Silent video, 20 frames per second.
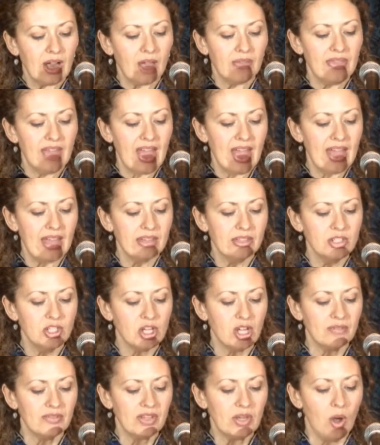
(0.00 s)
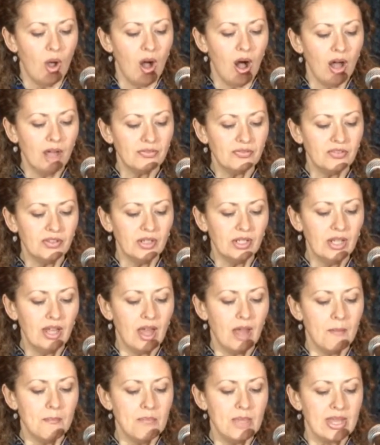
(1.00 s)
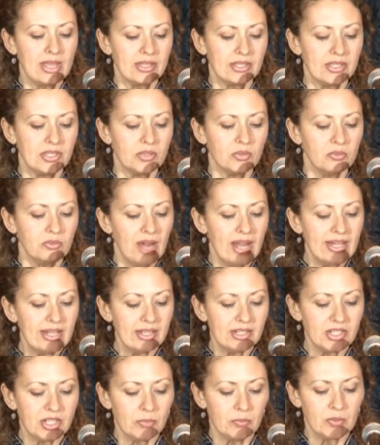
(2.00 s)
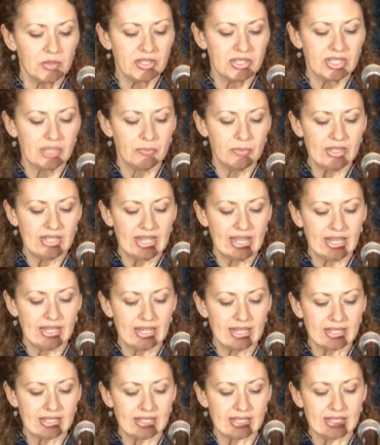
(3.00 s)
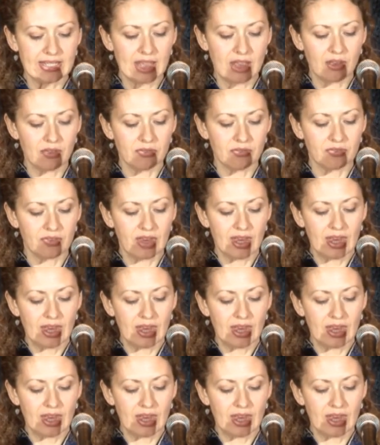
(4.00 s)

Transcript: the edge of an awful abyss, ready to precipitate itself